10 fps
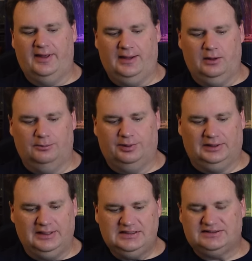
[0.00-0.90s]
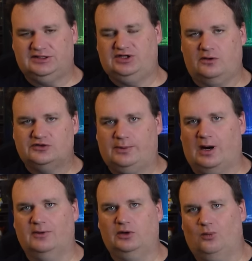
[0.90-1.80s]
the police, the sheriff's
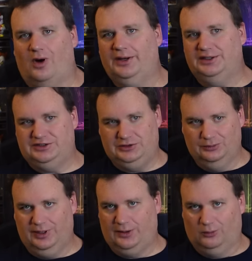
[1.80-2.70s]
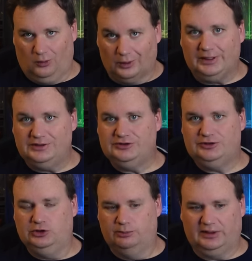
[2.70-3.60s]
department, wanted to get a warrant
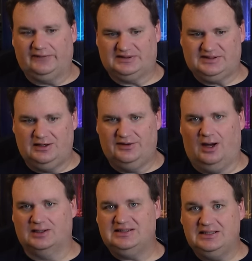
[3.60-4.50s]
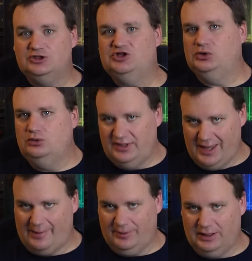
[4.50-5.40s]
to bring the scent dogs into the
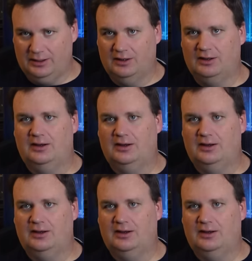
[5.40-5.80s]
abbey.